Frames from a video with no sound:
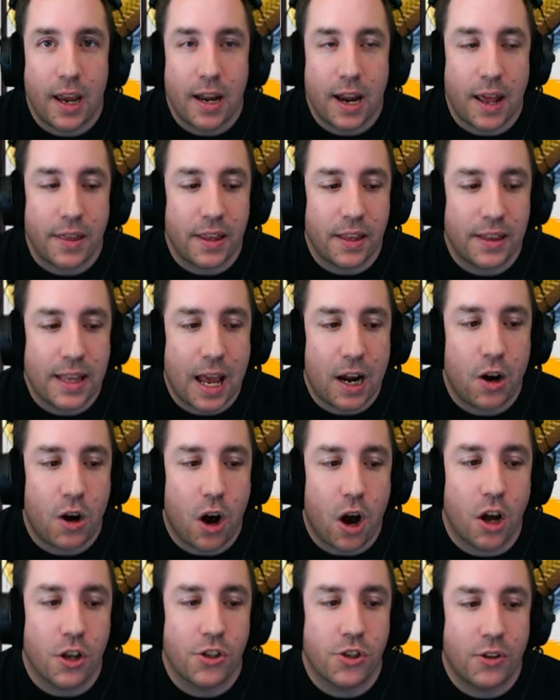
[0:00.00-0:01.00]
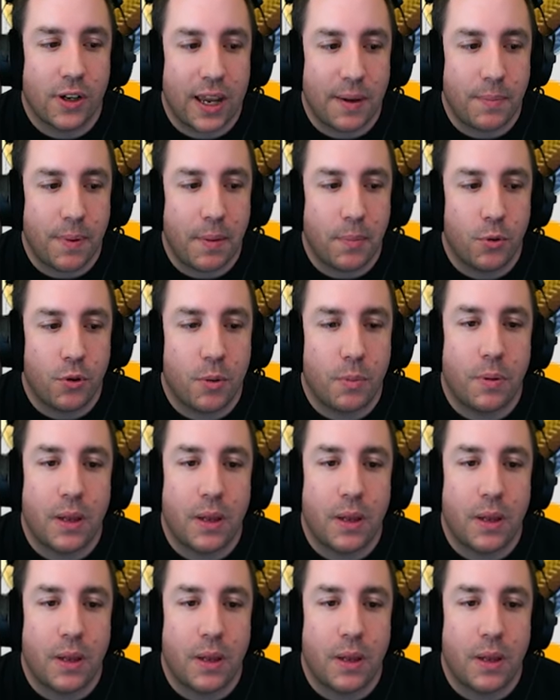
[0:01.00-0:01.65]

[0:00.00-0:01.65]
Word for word: And I think that'll also get people to